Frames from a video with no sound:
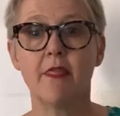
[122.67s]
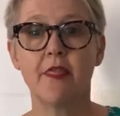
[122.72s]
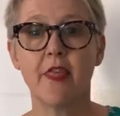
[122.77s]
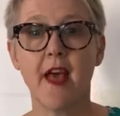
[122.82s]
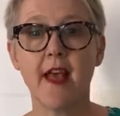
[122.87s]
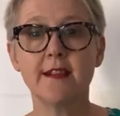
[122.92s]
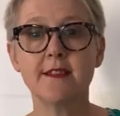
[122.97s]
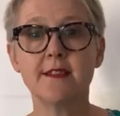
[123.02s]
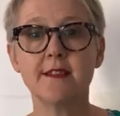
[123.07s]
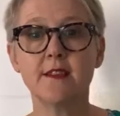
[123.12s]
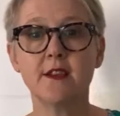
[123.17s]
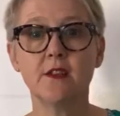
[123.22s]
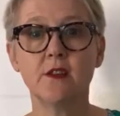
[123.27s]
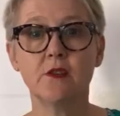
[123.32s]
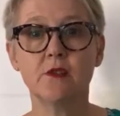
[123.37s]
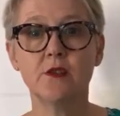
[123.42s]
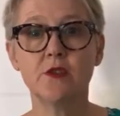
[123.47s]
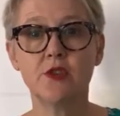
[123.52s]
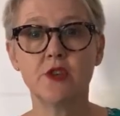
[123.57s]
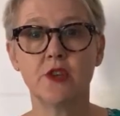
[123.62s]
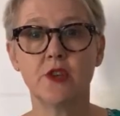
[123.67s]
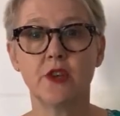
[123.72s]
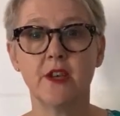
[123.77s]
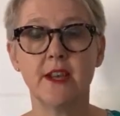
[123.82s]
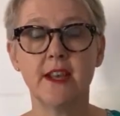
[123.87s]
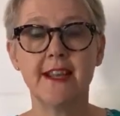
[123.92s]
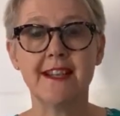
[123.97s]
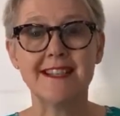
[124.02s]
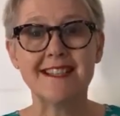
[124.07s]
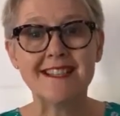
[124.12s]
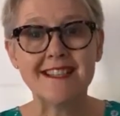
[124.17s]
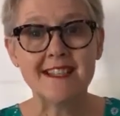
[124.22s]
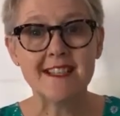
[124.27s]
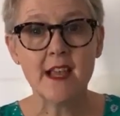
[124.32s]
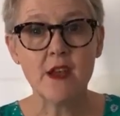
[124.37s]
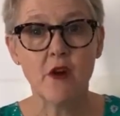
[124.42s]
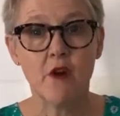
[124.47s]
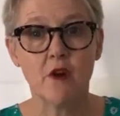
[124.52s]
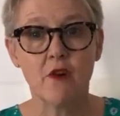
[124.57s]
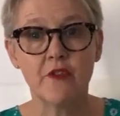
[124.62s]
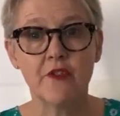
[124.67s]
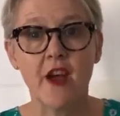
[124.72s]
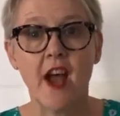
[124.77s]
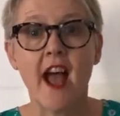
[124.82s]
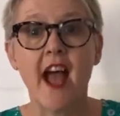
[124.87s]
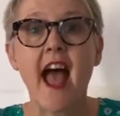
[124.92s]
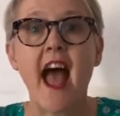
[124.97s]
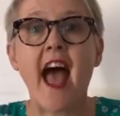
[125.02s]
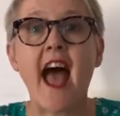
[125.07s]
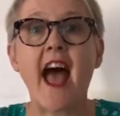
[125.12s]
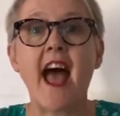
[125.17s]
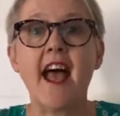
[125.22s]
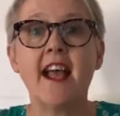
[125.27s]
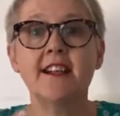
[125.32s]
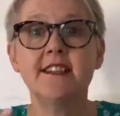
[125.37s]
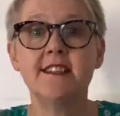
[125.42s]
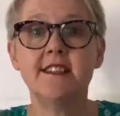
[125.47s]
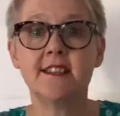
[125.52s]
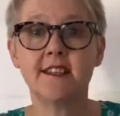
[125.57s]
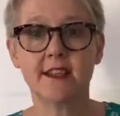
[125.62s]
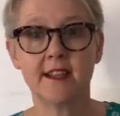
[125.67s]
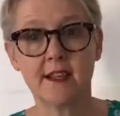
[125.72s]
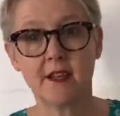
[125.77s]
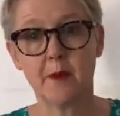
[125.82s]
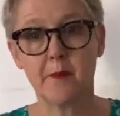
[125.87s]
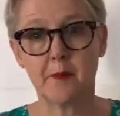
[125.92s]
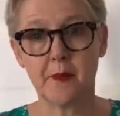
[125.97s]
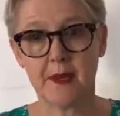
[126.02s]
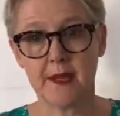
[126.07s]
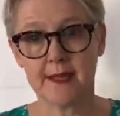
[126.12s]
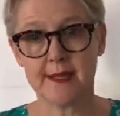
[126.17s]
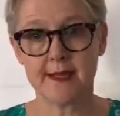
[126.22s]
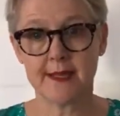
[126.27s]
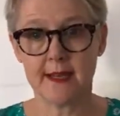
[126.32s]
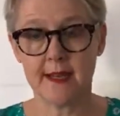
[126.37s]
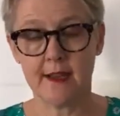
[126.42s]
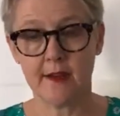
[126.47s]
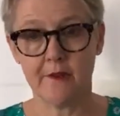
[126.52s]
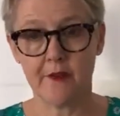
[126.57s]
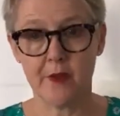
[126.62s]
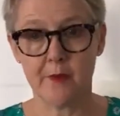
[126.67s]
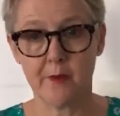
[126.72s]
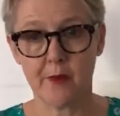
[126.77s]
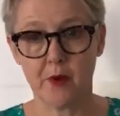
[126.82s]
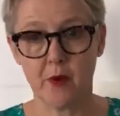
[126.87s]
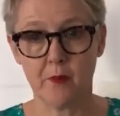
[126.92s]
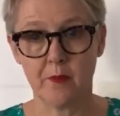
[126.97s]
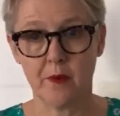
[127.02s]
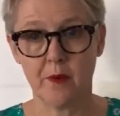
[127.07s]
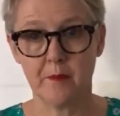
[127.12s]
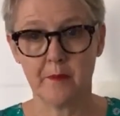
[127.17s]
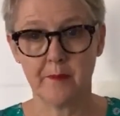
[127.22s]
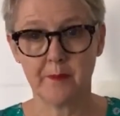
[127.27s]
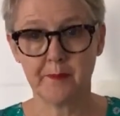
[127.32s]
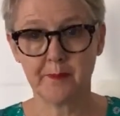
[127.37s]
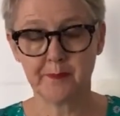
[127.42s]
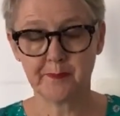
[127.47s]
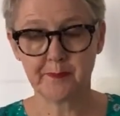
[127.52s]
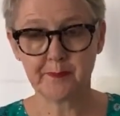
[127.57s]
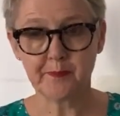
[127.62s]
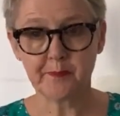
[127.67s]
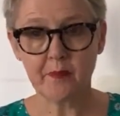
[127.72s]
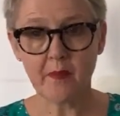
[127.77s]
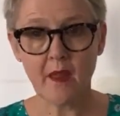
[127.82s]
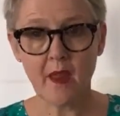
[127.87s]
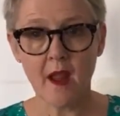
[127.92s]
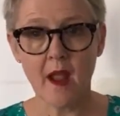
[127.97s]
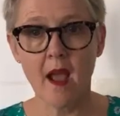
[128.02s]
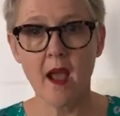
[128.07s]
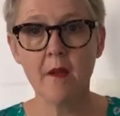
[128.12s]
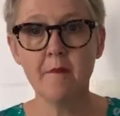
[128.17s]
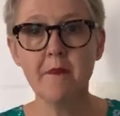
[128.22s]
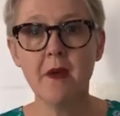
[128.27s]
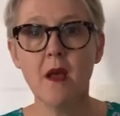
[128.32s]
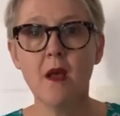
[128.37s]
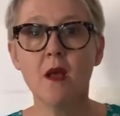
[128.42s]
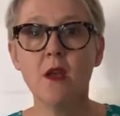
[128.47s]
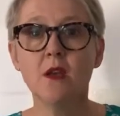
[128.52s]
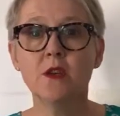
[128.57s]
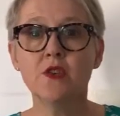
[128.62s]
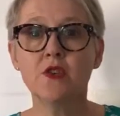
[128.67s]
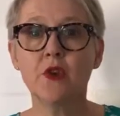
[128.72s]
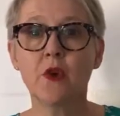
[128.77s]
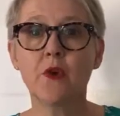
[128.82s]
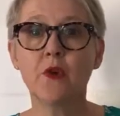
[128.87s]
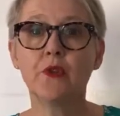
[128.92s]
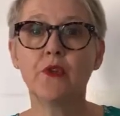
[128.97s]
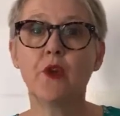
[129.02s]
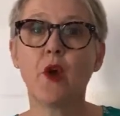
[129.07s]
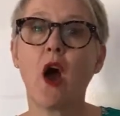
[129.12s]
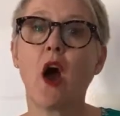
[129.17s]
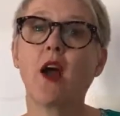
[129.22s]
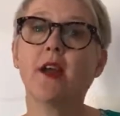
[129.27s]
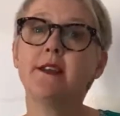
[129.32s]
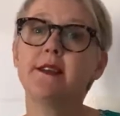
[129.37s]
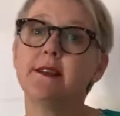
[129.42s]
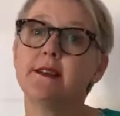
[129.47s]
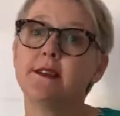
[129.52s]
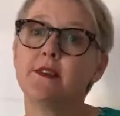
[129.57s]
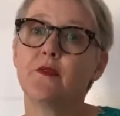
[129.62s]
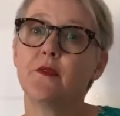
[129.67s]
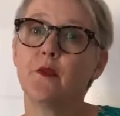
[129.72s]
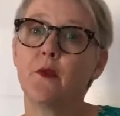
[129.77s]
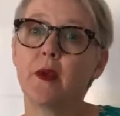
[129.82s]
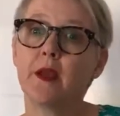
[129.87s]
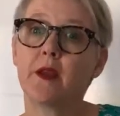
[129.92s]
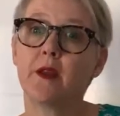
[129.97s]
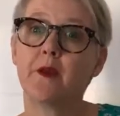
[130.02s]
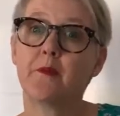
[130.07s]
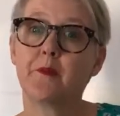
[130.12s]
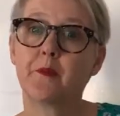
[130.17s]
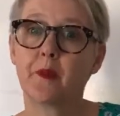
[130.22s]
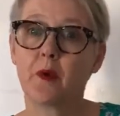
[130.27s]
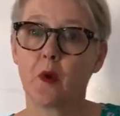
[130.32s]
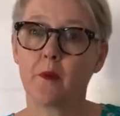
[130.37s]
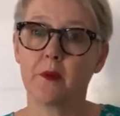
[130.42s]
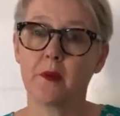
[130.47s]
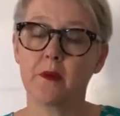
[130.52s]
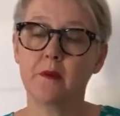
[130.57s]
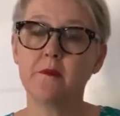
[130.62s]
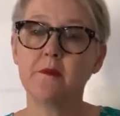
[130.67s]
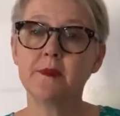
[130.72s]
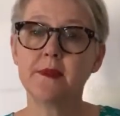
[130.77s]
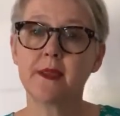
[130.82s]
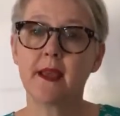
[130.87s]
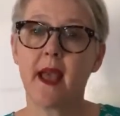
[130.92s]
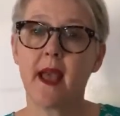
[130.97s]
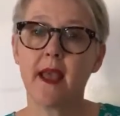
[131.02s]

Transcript: that solution itself adds to the complexity of the problem. So the ideas of wicked problems